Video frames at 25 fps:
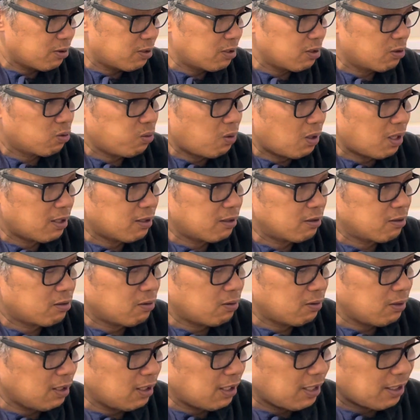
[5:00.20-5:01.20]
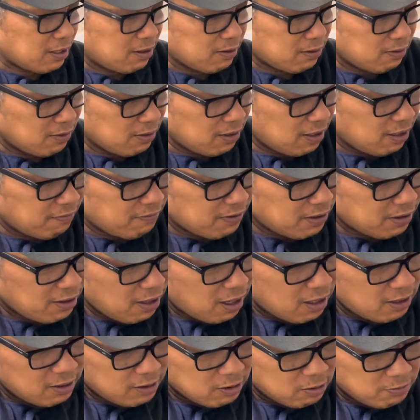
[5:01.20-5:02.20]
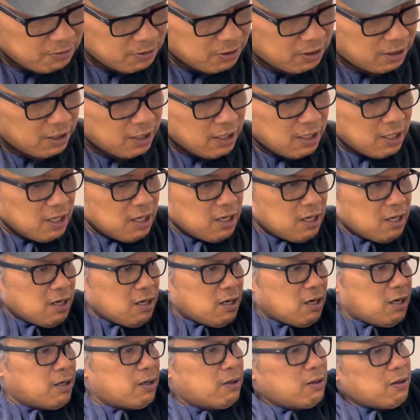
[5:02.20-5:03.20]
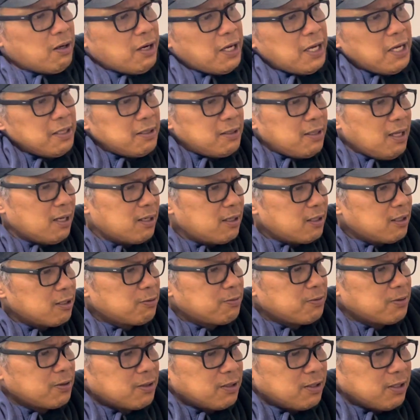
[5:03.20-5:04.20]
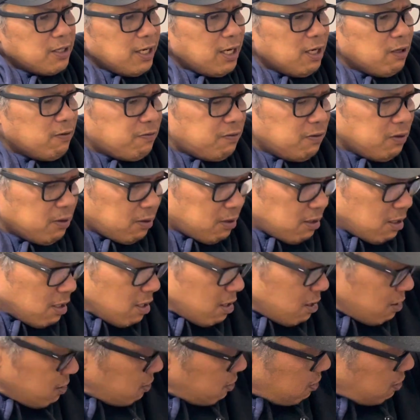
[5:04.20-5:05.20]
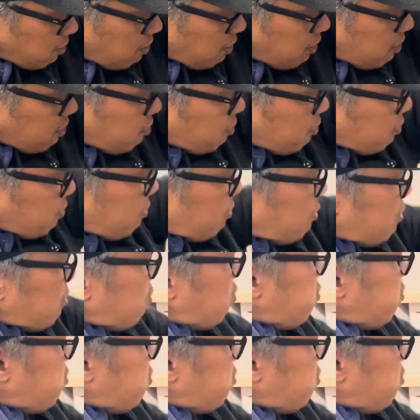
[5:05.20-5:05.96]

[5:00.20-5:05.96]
this one. It's only like, you know, $11 for, I know, $8 for 8 foot. So I use this